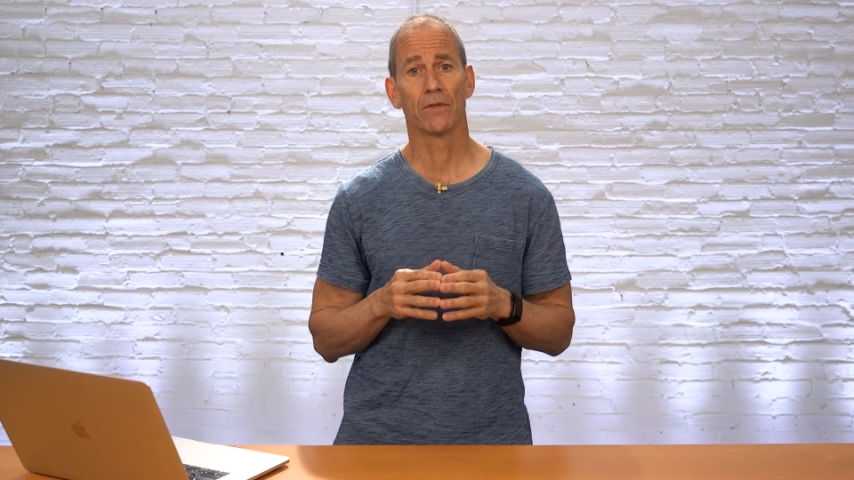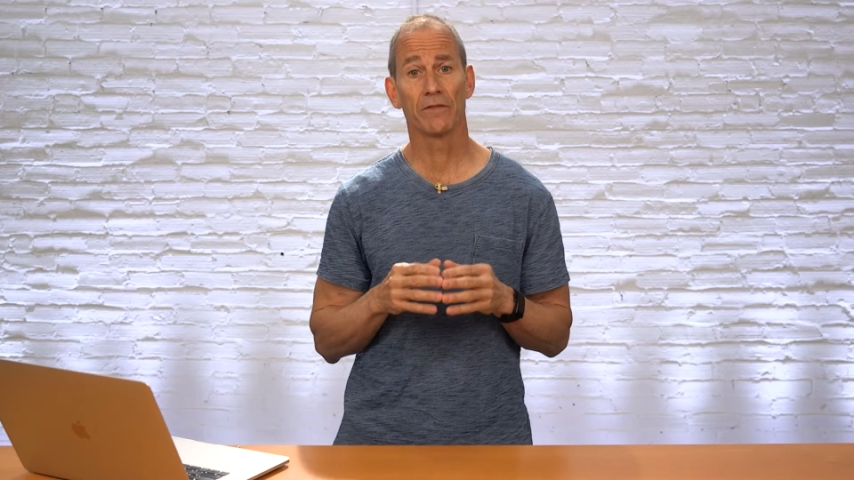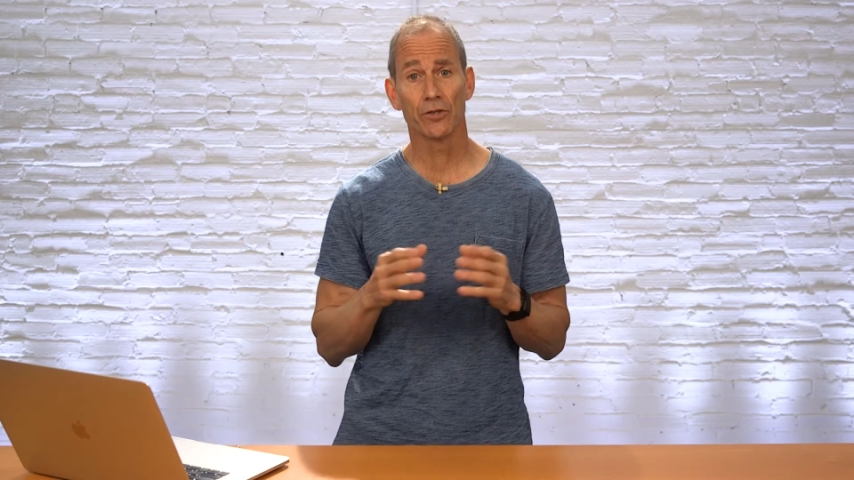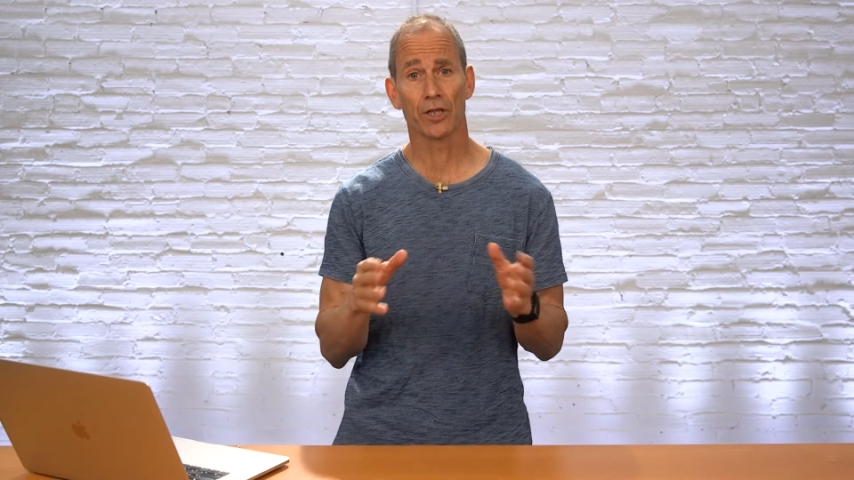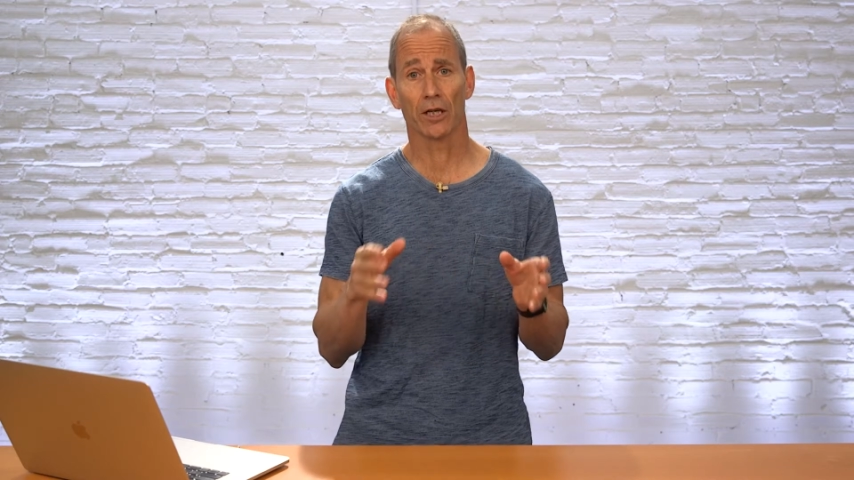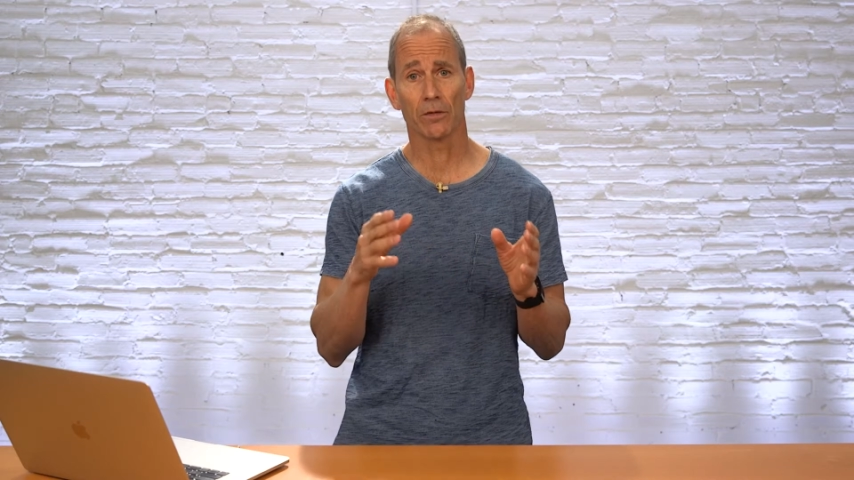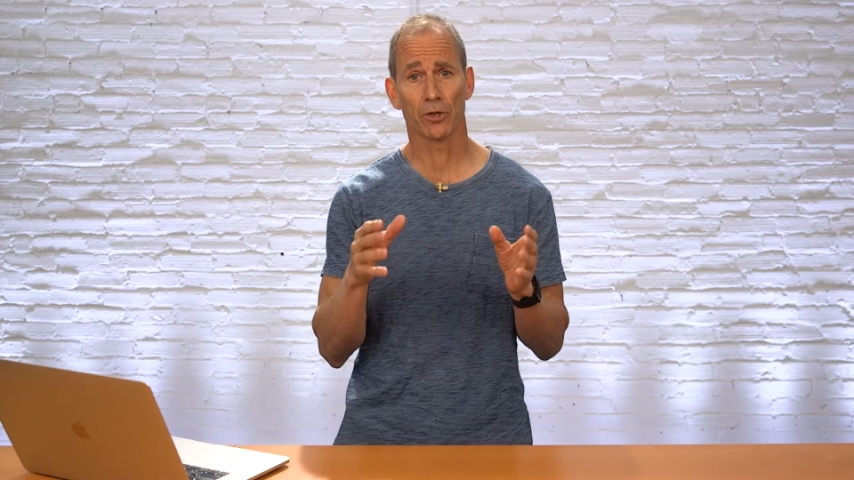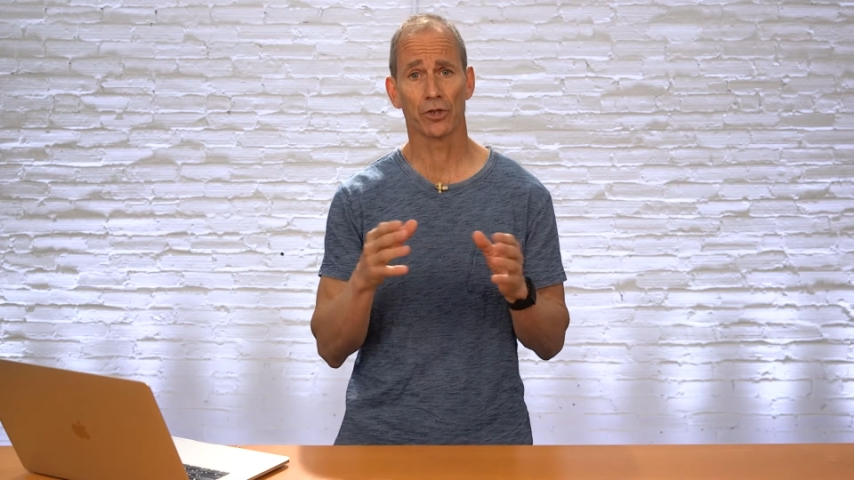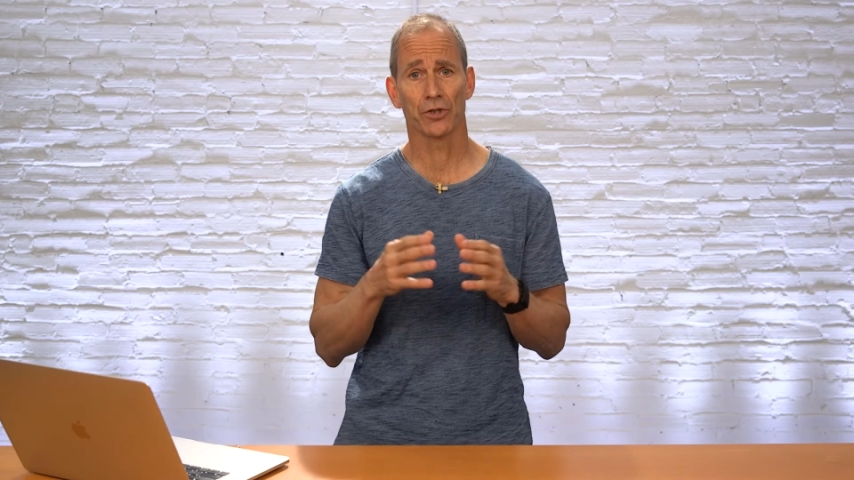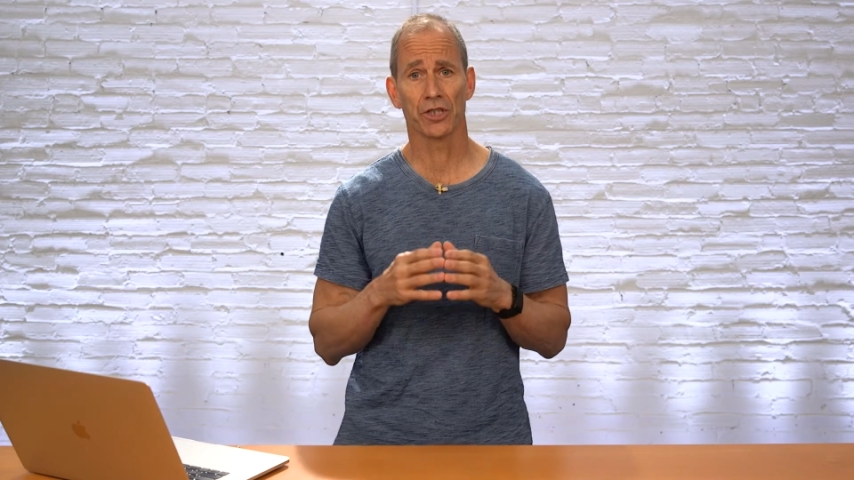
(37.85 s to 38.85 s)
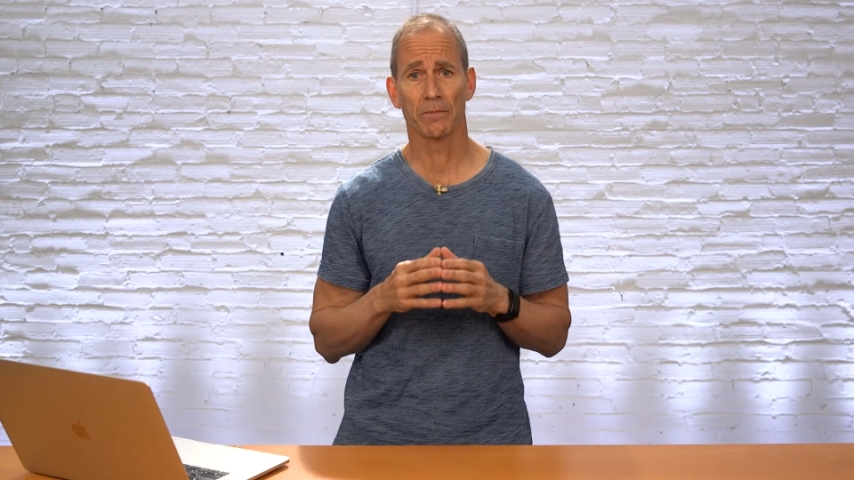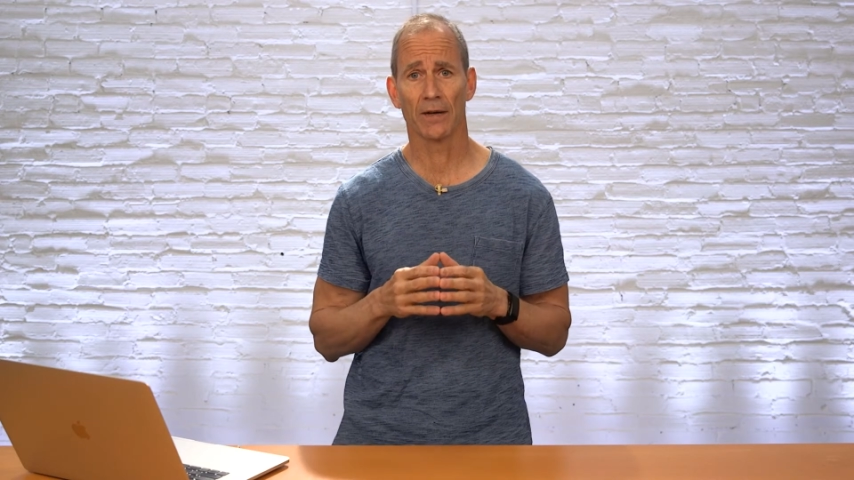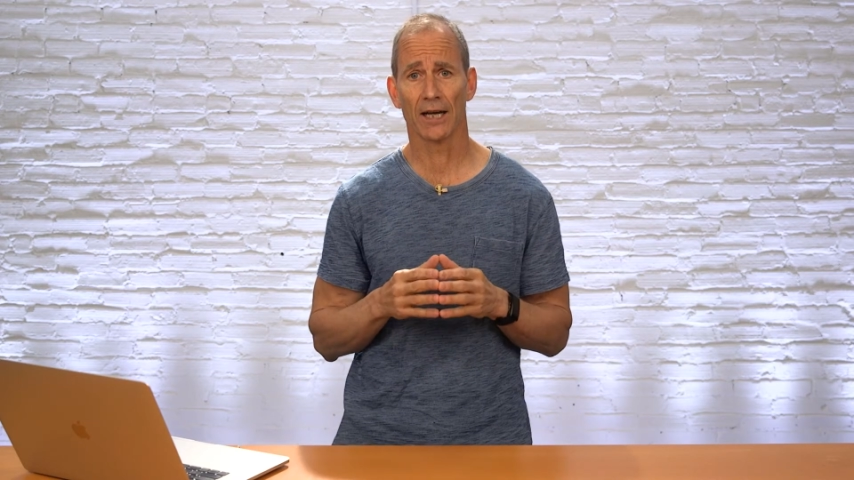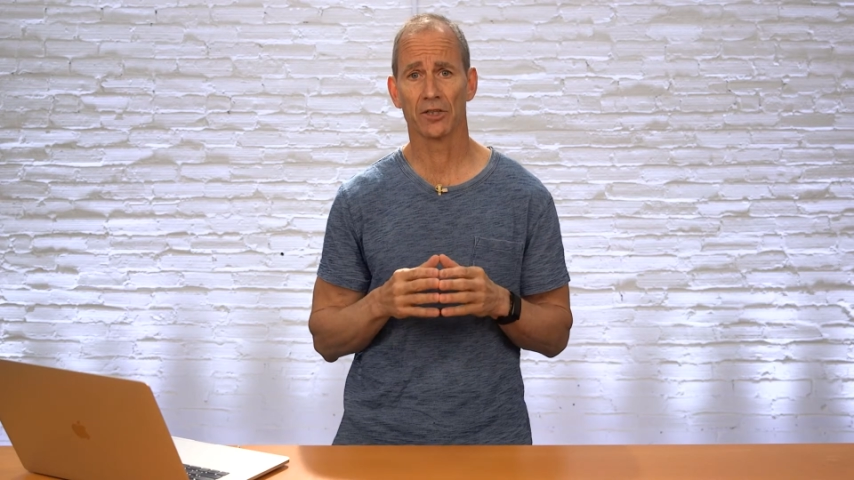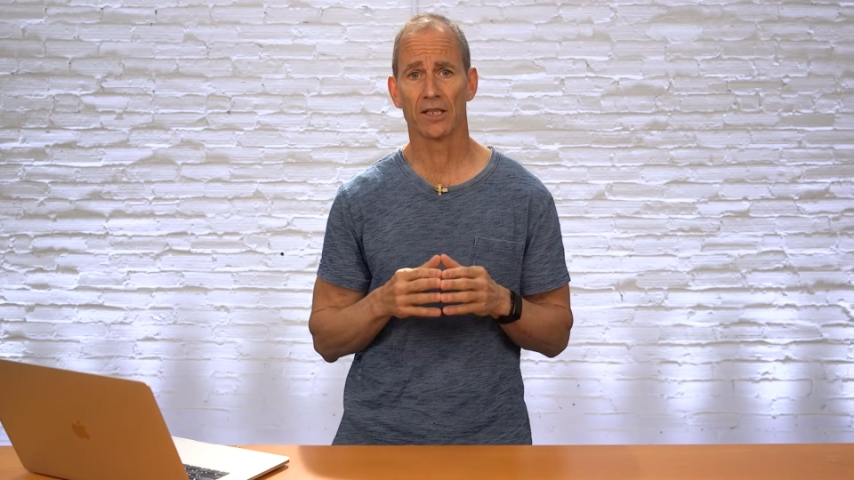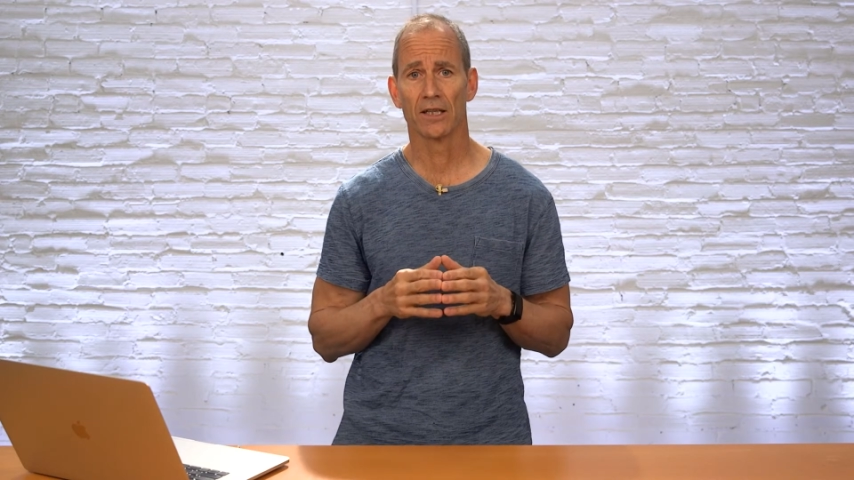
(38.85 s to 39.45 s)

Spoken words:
of using a commercial CPaaS,